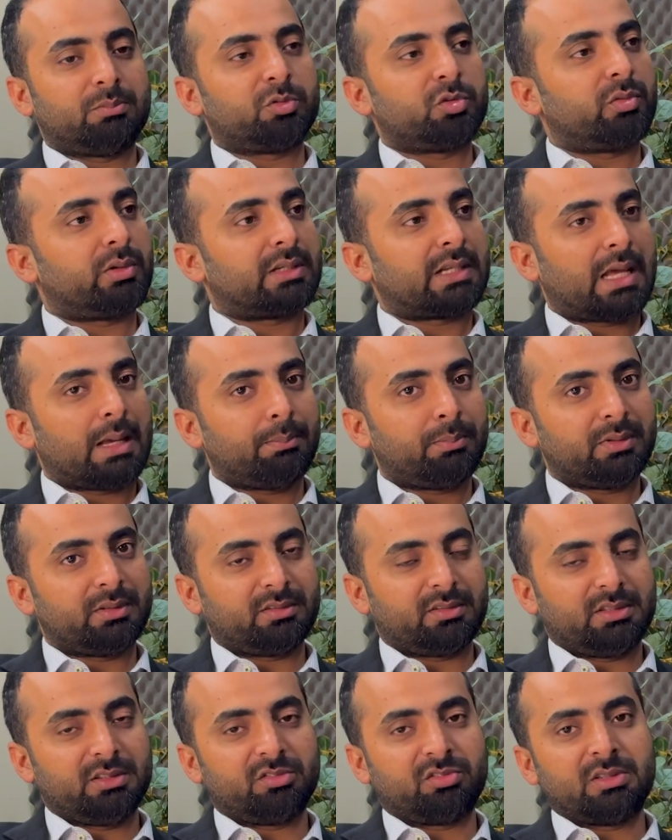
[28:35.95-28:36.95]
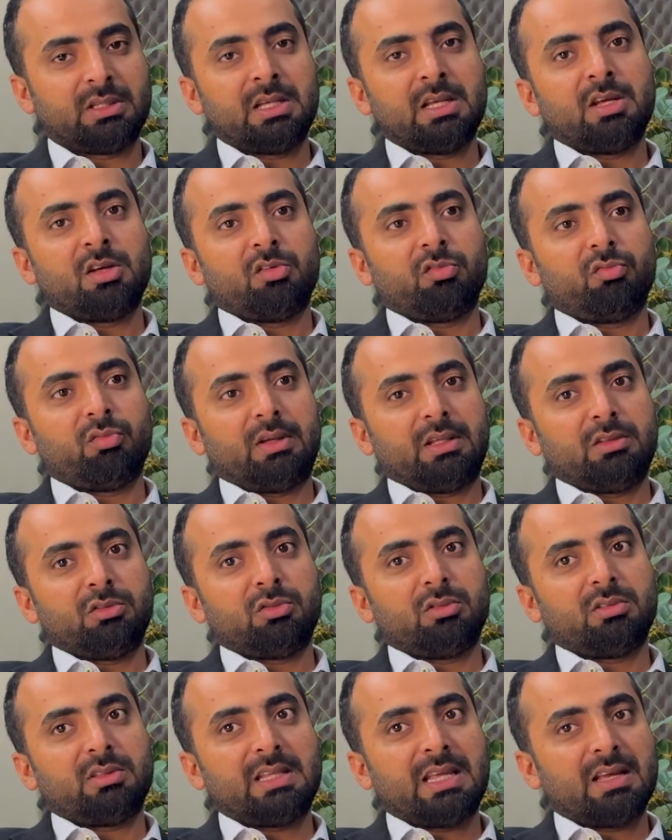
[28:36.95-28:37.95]
So what happens is,
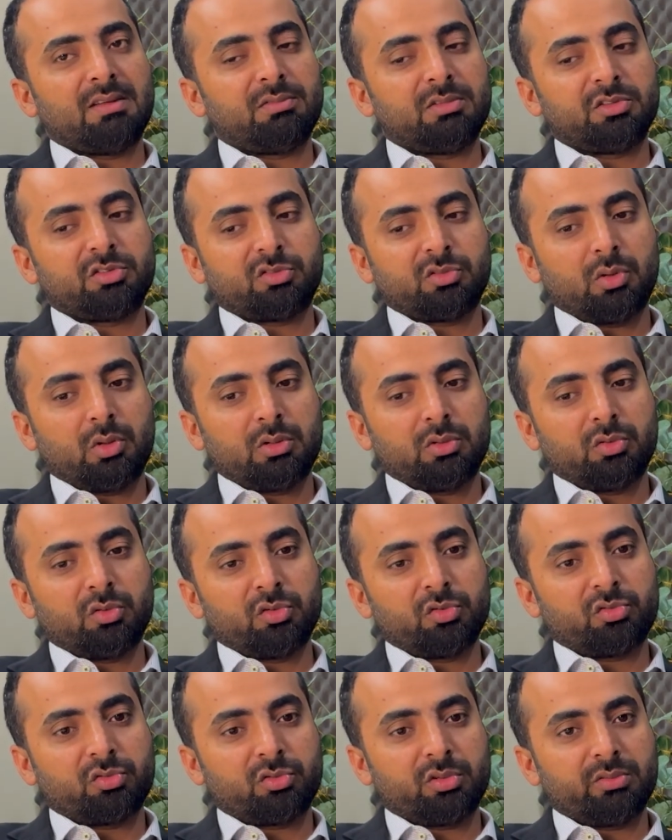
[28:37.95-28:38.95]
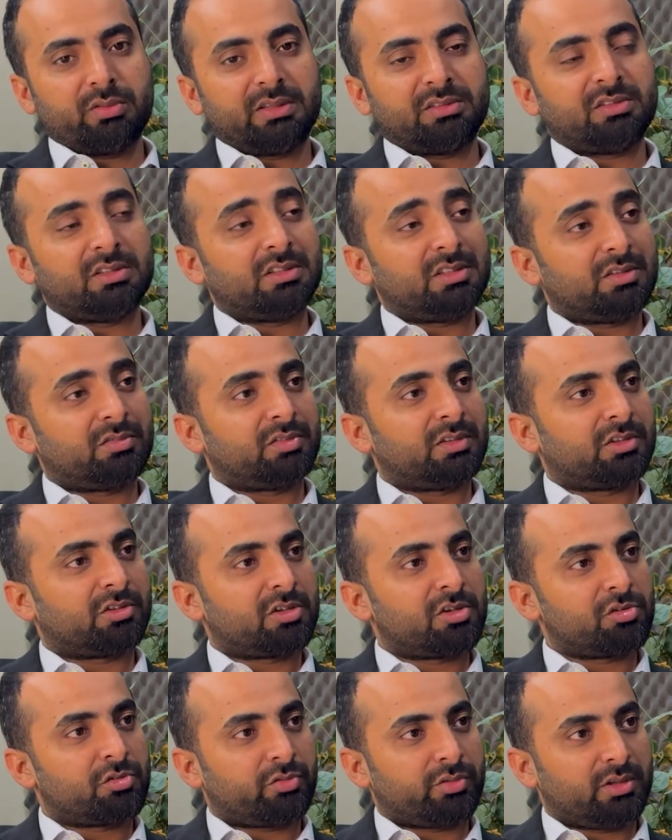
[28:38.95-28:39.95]
when they have installed those devices in different
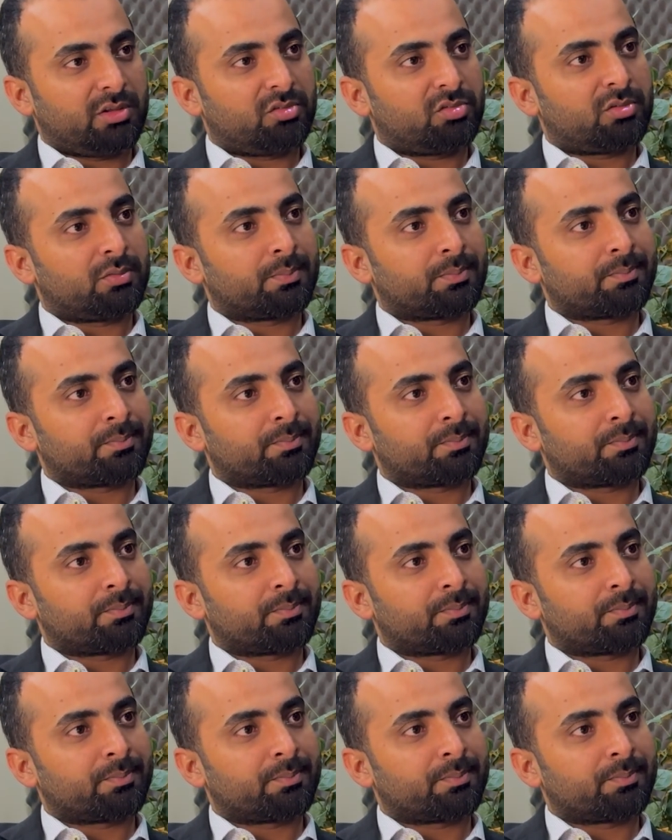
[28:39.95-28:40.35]
countries,